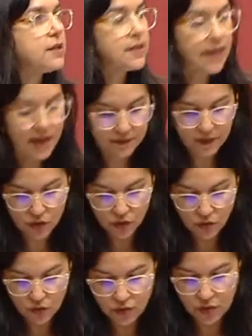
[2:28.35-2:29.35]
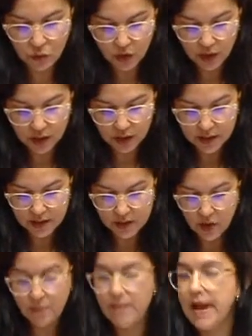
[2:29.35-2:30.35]
Save the Children workers
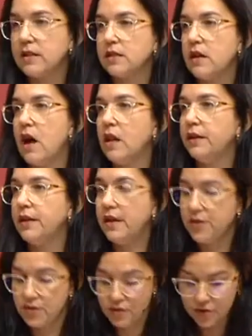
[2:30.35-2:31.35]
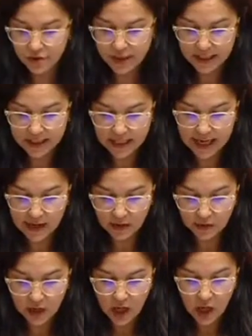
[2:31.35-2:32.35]
on Manus Island and Nauru detailed